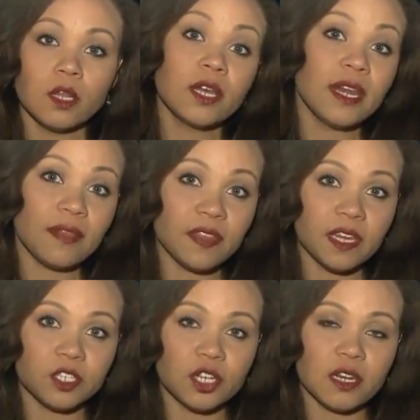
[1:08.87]
And looking at
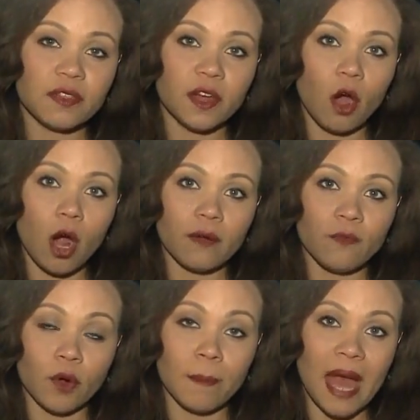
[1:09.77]
the agenda, there
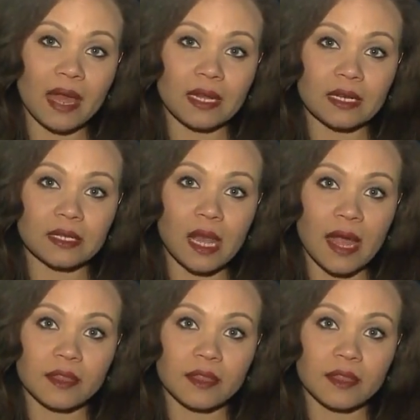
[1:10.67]
are formalities